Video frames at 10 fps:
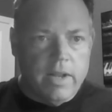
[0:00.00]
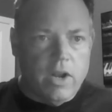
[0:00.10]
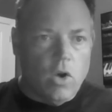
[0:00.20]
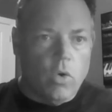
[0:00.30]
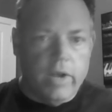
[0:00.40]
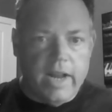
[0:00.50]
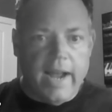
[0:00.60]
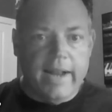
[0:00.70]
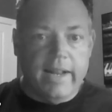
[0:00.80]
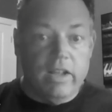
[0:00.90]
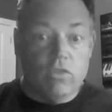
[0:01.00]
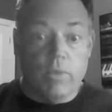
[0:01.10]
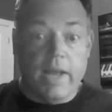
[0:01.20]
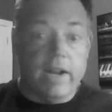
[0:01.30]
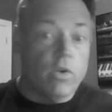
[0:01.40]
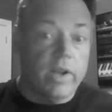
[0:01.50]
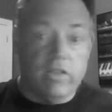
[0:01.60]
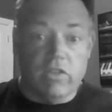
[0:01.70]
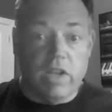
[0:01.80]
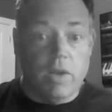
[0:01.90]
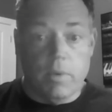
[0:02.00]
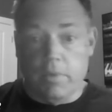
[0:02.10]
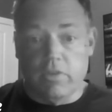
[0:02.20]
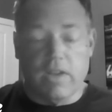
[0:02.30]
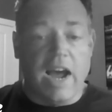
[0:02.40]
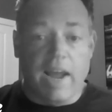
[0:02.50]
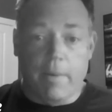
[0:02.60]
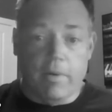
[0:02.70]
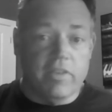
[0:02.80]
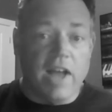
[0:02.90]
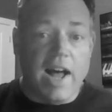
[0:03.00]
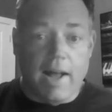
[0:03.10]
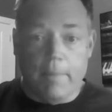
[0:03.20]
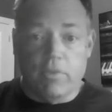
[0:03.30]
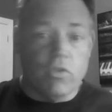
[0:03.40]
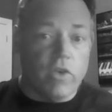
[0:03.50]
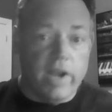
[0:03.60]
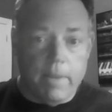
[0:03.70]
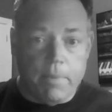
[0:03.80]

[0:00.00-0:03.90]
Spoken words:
Then the early 90s, we had a great scene. It was Kyra, Dobbs, great.